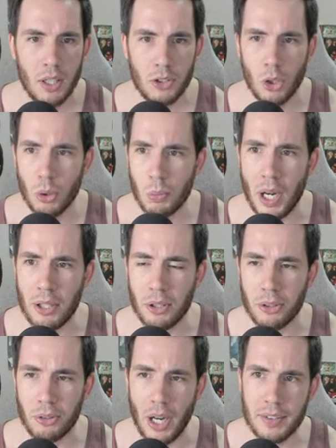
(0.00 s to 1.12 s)
Tomb Raider
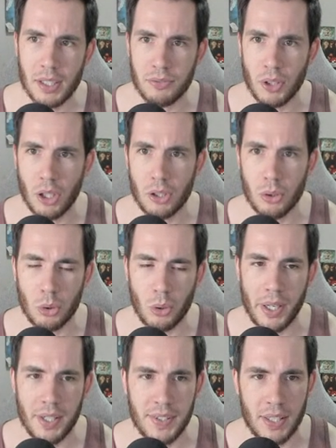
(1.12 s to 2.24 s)
and Grand Theft Auto,
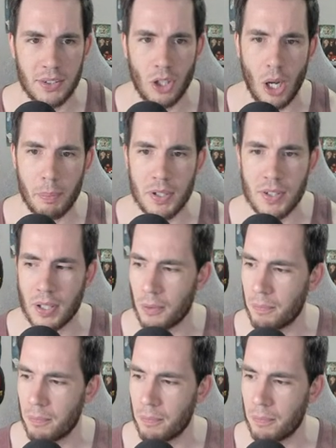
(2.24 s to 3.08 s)
greatest hits copies here.